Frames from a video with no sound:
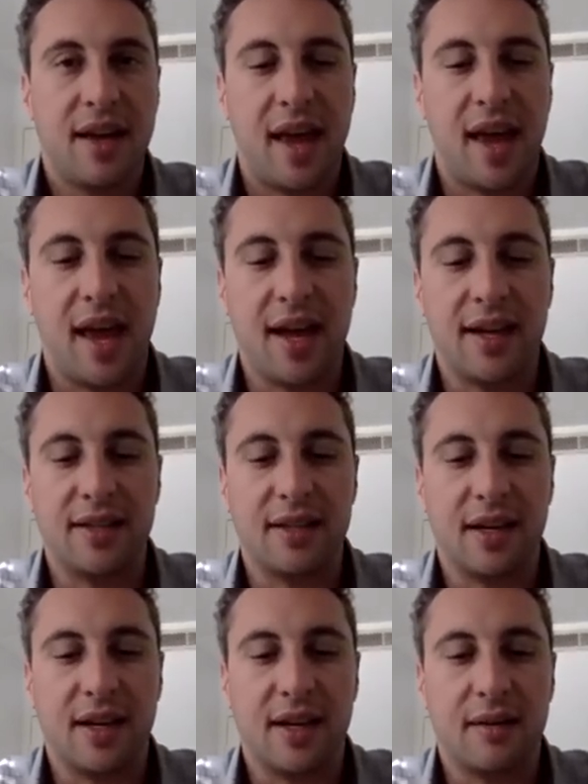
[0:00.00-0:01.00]
and
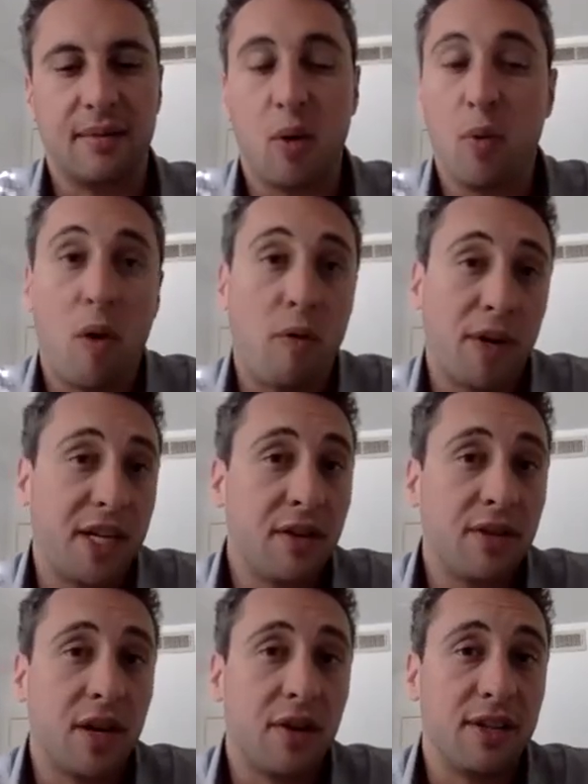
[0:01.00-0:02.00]
uh, but what we don't
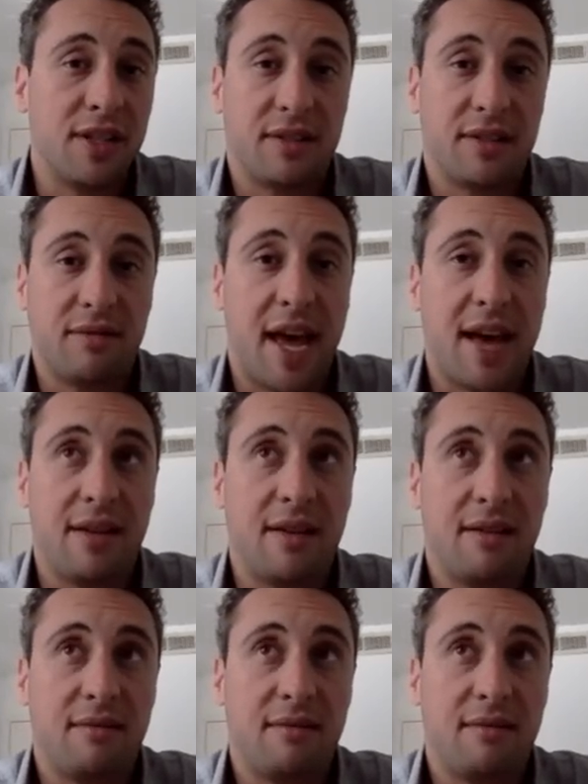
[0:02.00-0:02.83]
know is that